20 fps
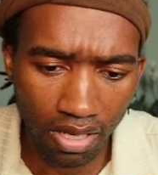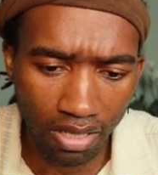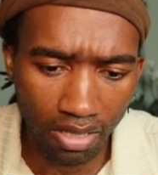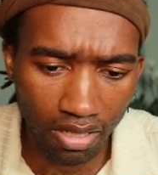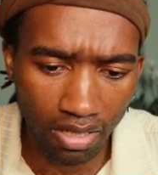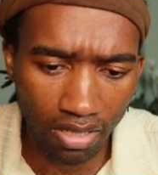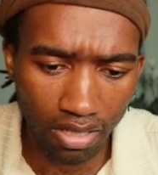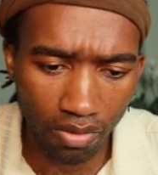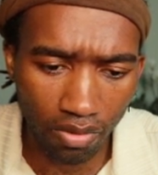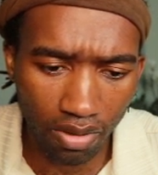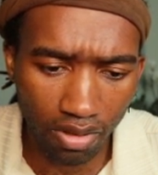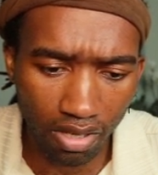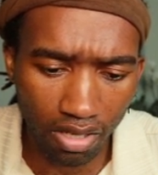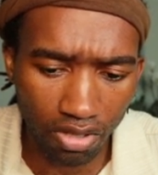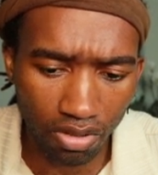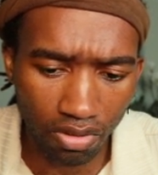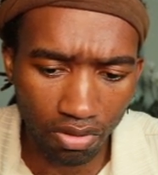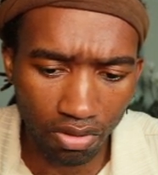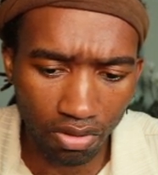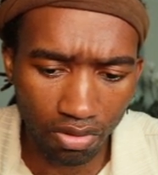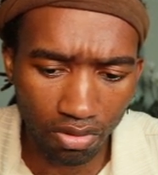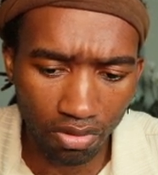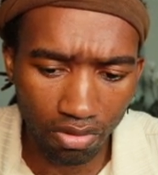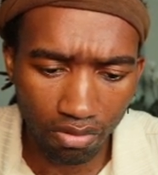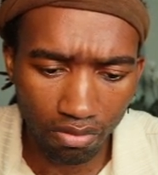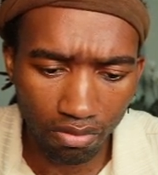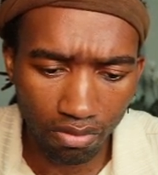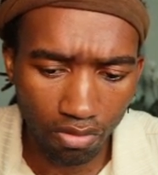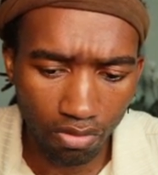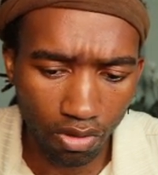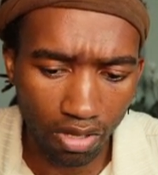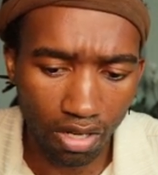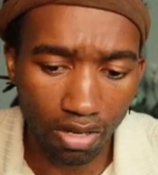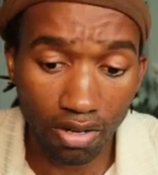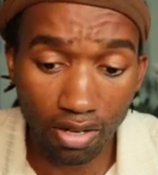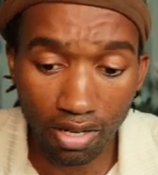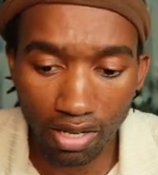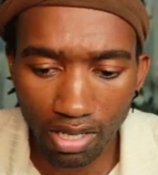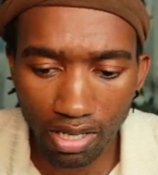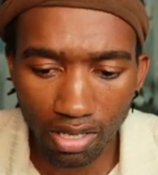and just see what they do, what they
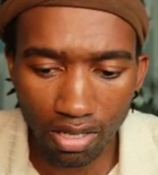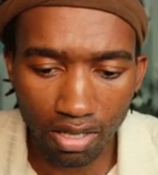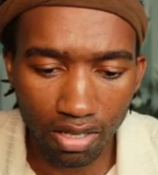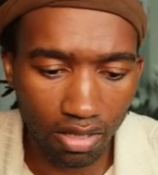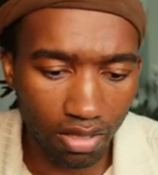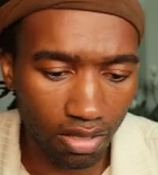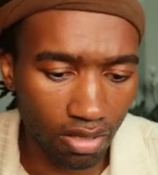look like.